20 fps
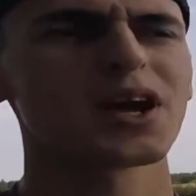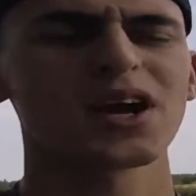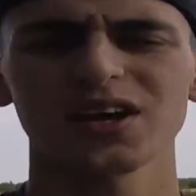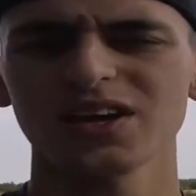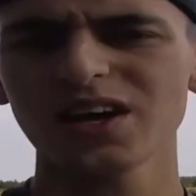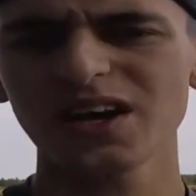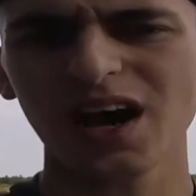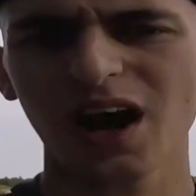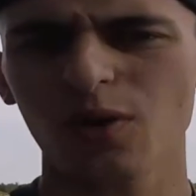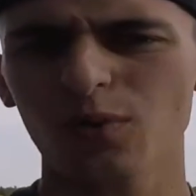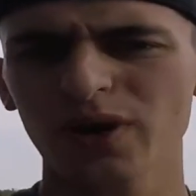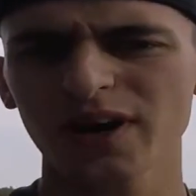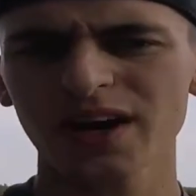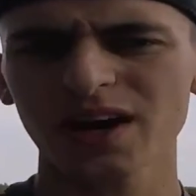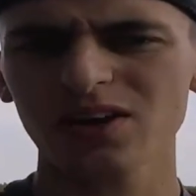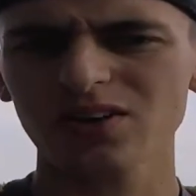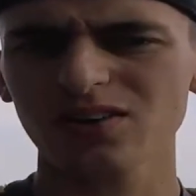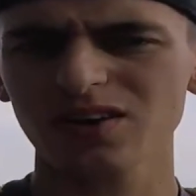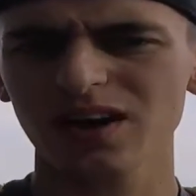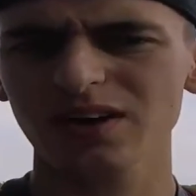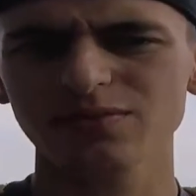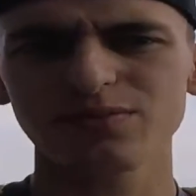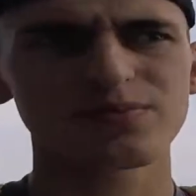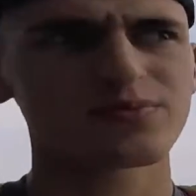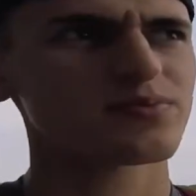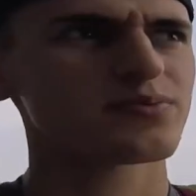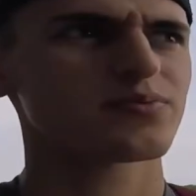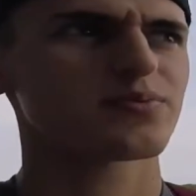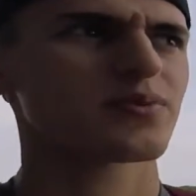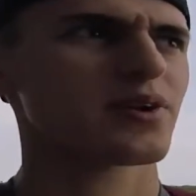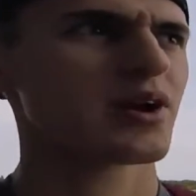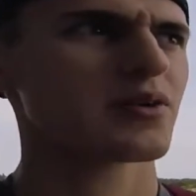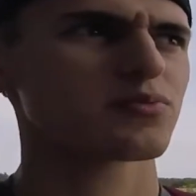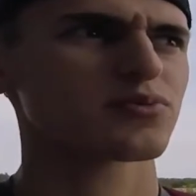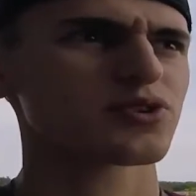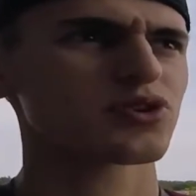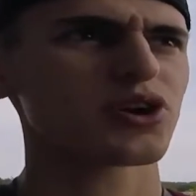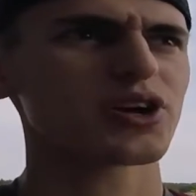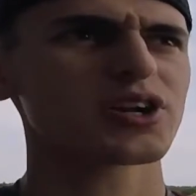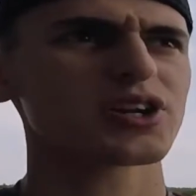I went out,
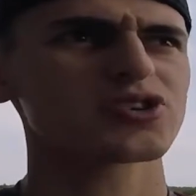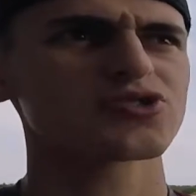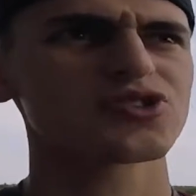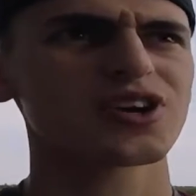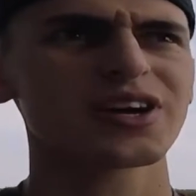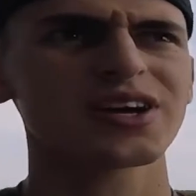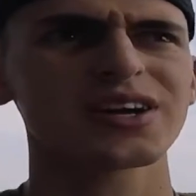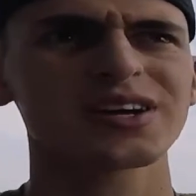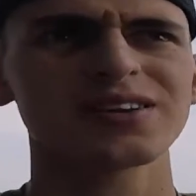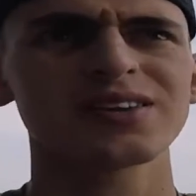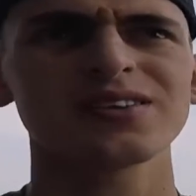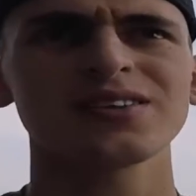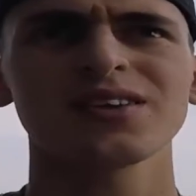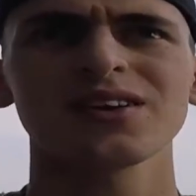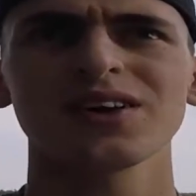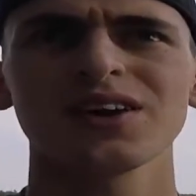I've got in a train.